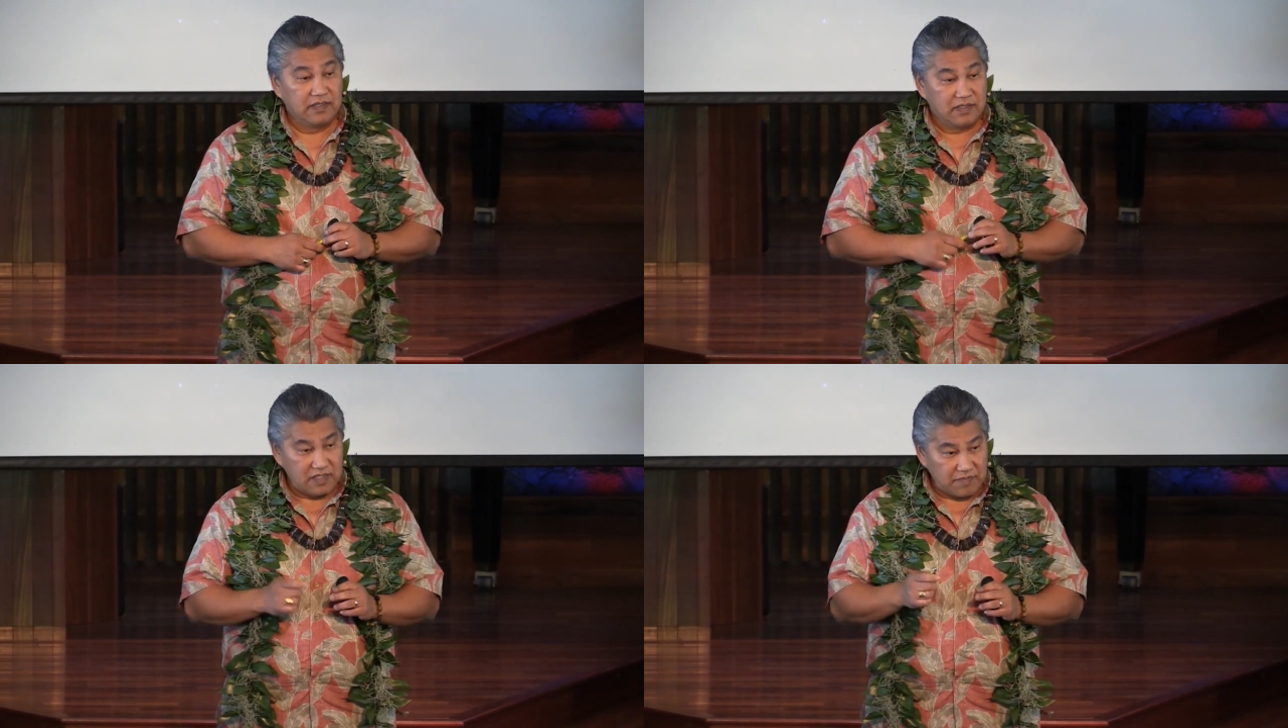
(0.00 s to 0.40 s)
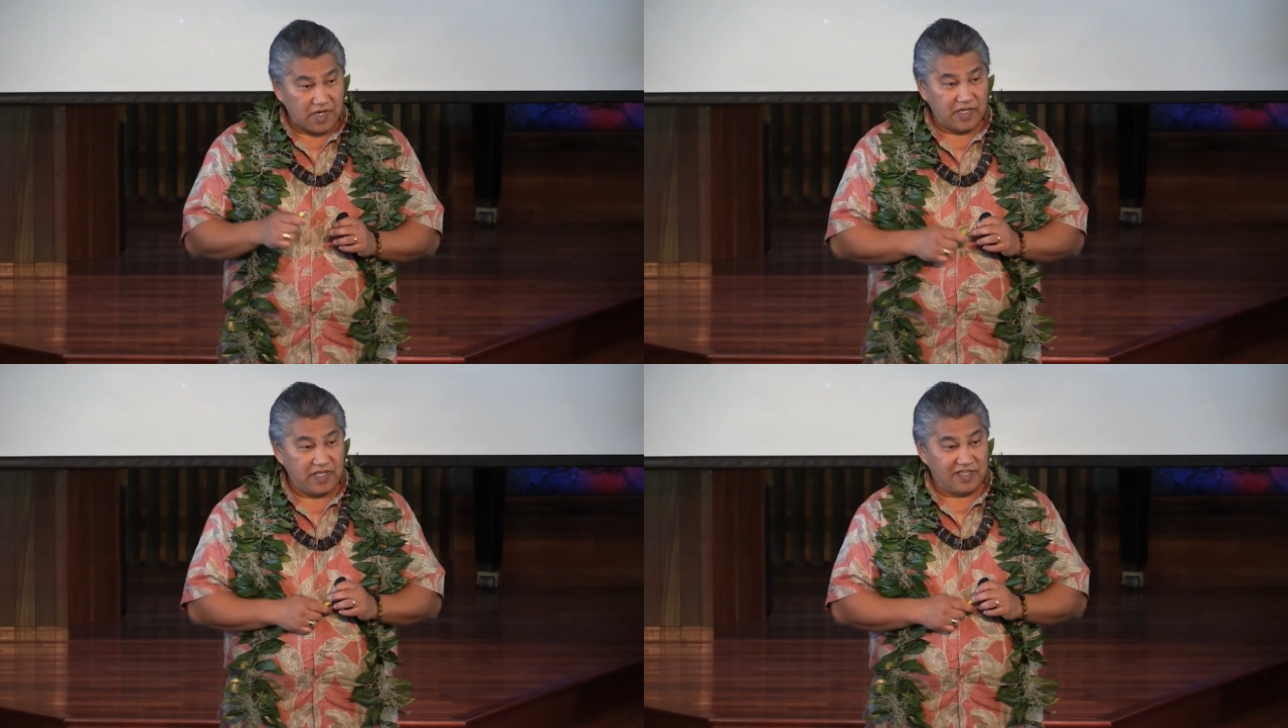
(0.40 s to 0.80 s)
This is
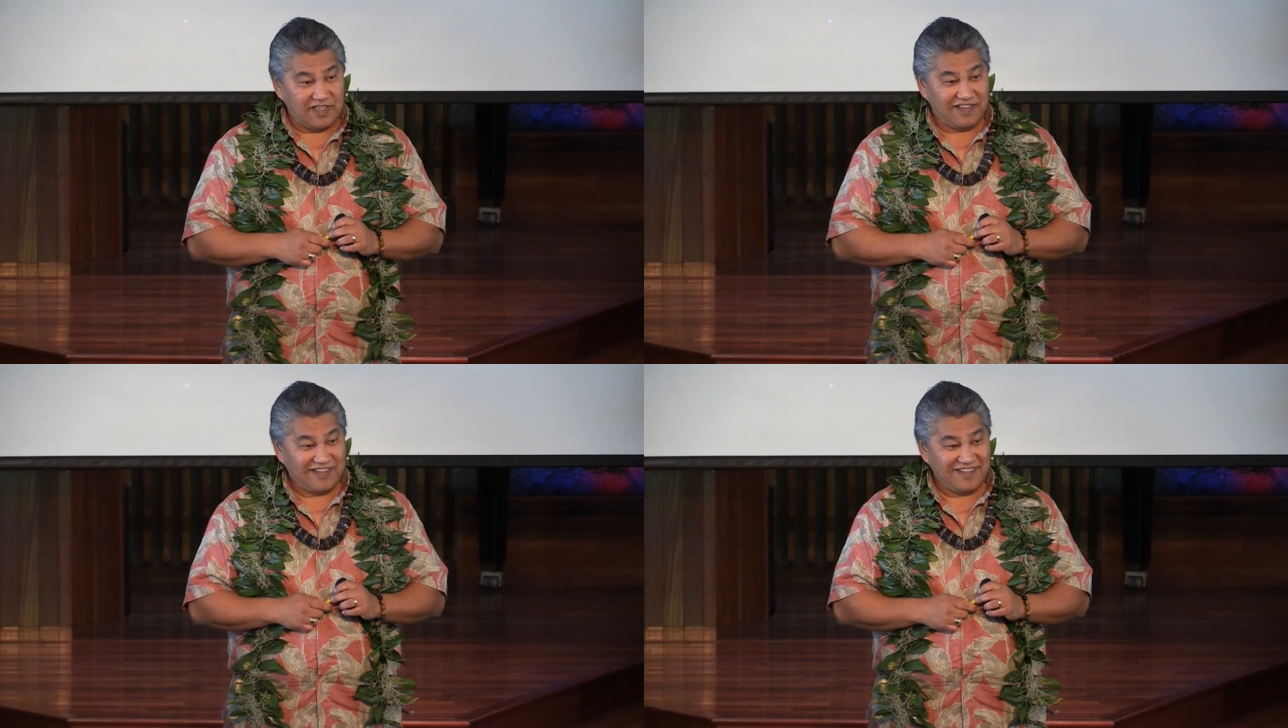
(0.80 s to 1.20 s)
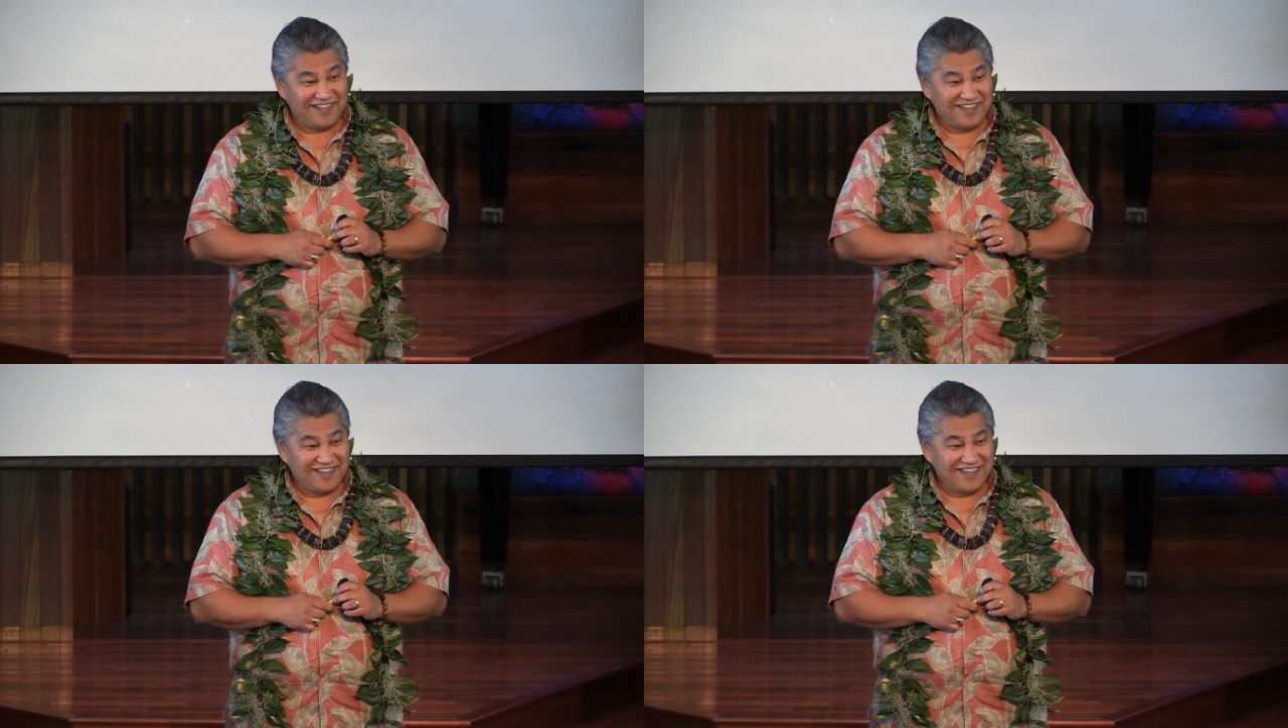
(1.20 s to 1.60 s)
Makahiki.
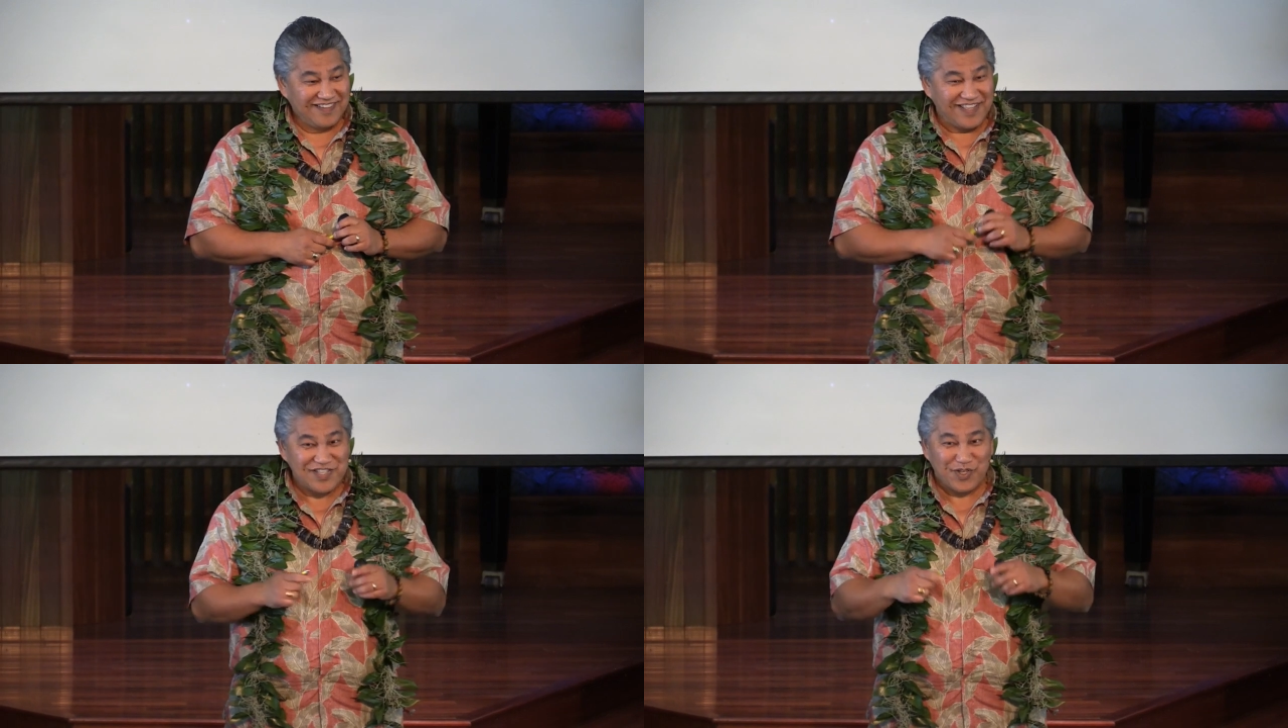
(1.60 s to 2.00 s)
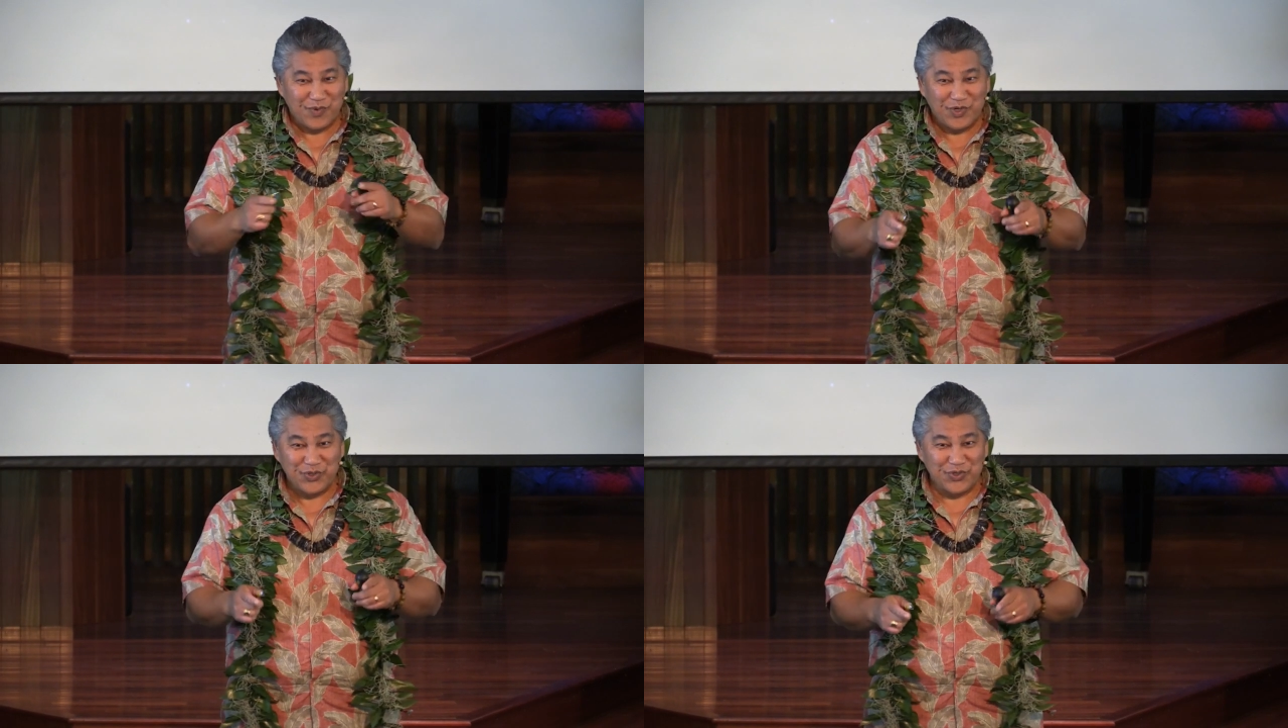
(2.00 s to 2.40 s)
This is the
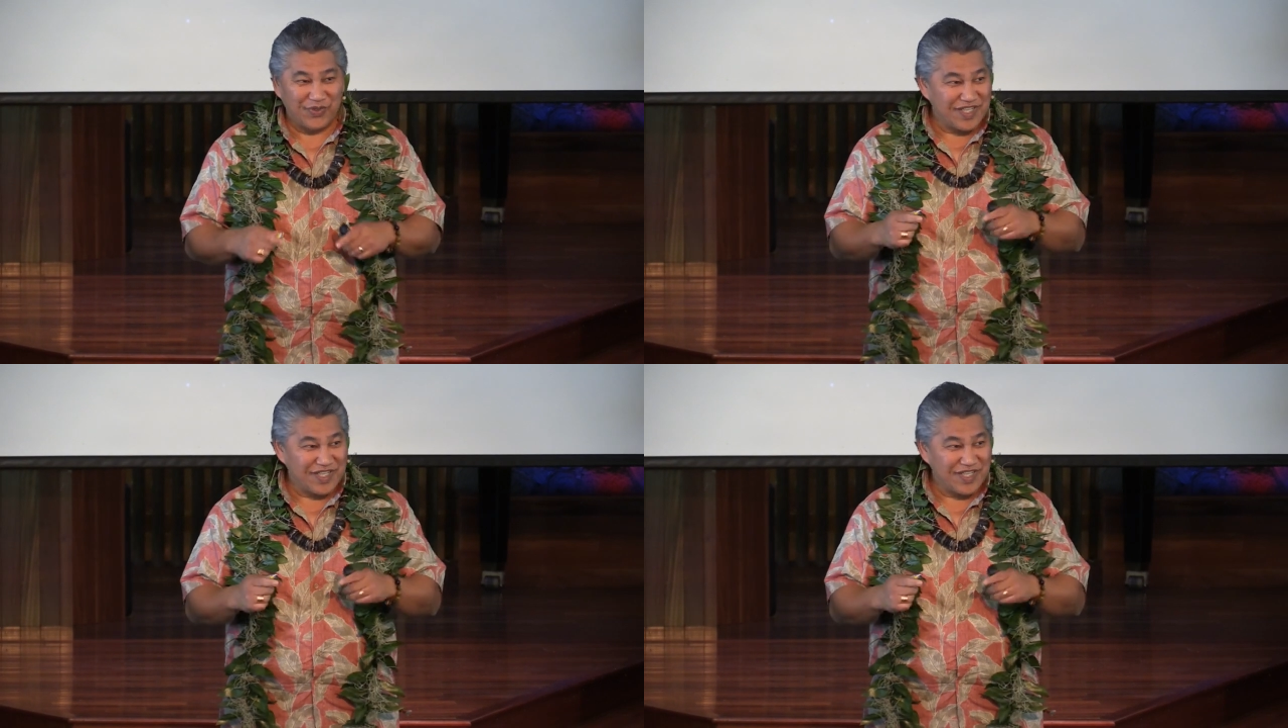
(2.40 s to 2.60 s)
renewal.